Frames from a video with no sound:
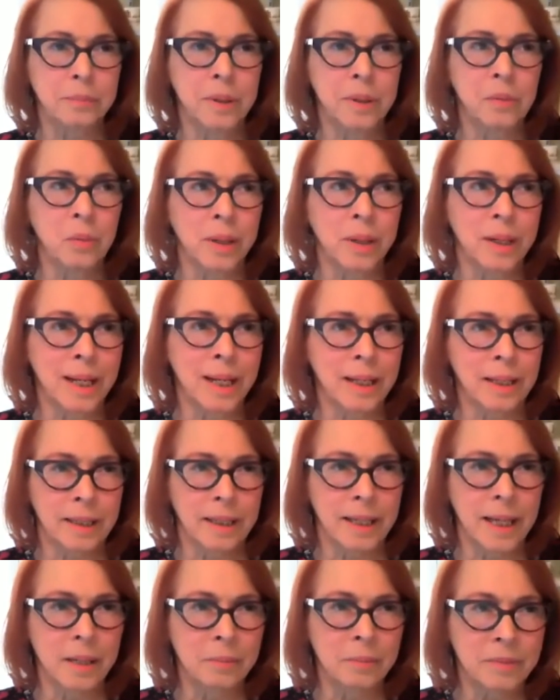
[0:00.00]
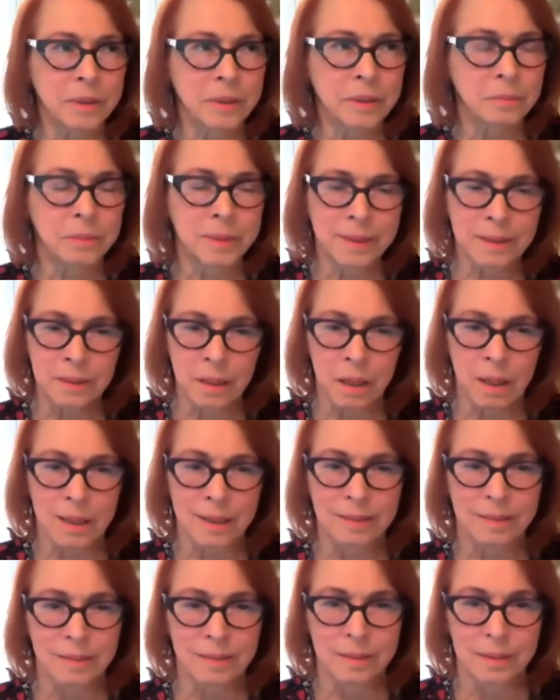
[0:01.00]
But when I came to
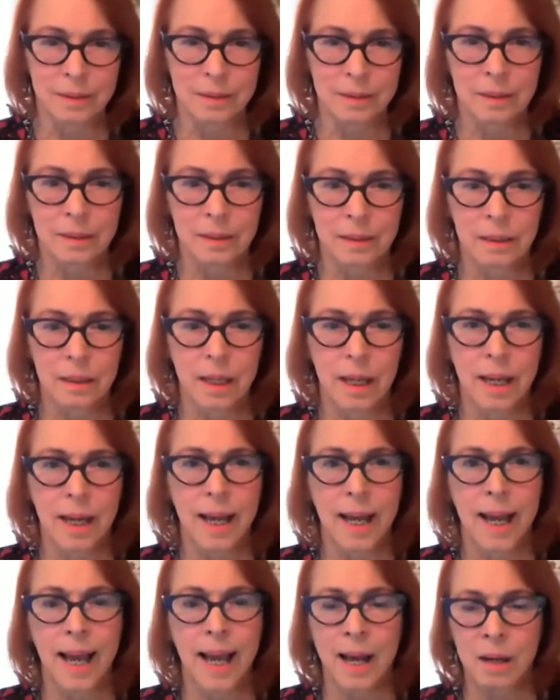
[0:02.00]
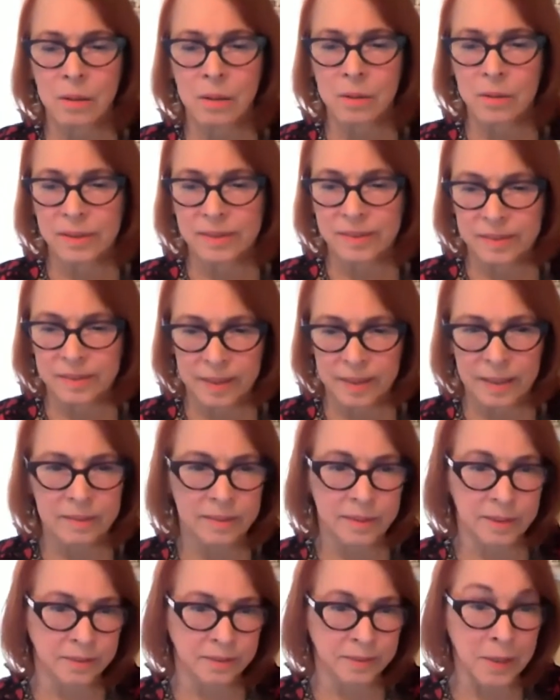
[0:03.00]
realize how this
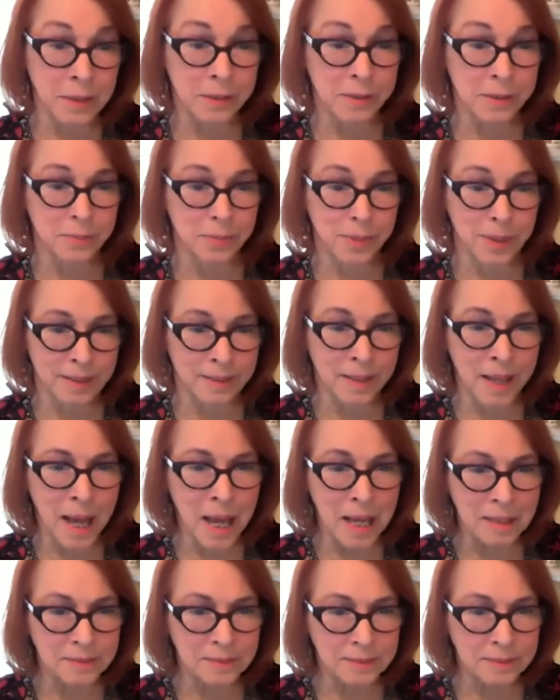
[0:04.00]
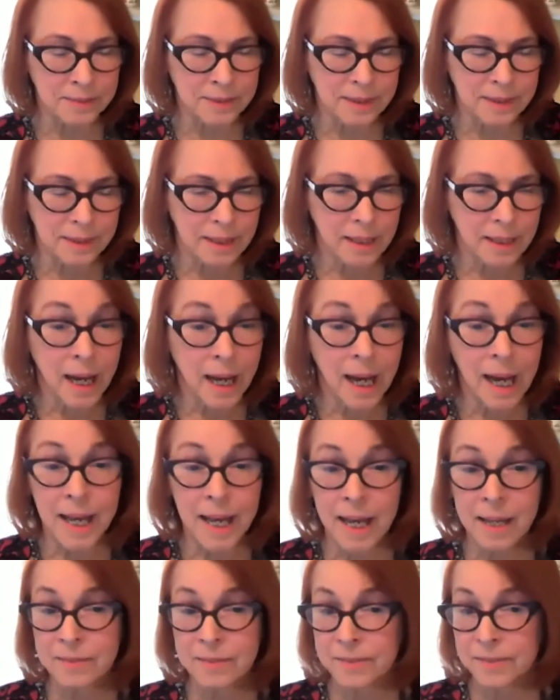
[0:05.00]
has defined my life, I
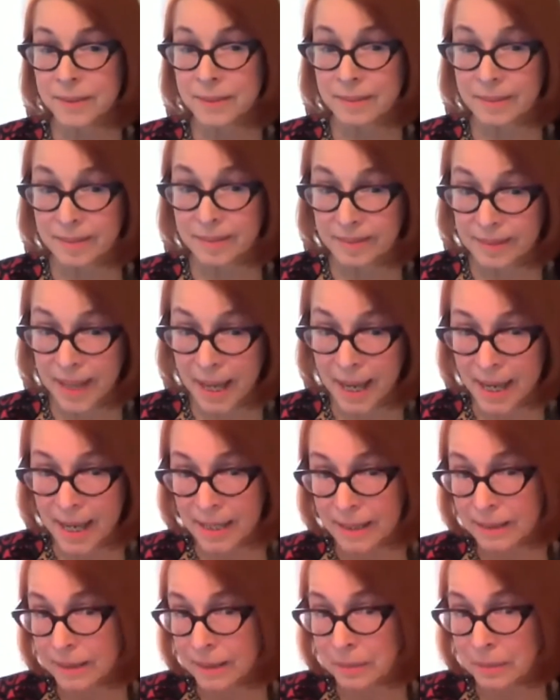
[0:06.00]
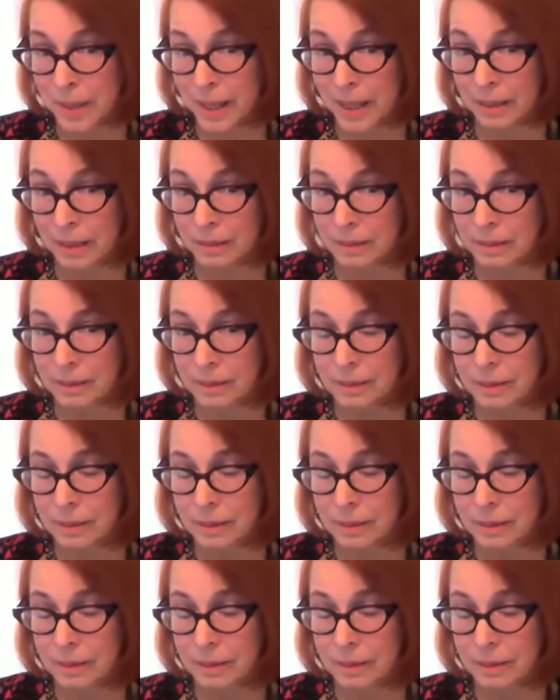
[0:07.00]
have felt sad about,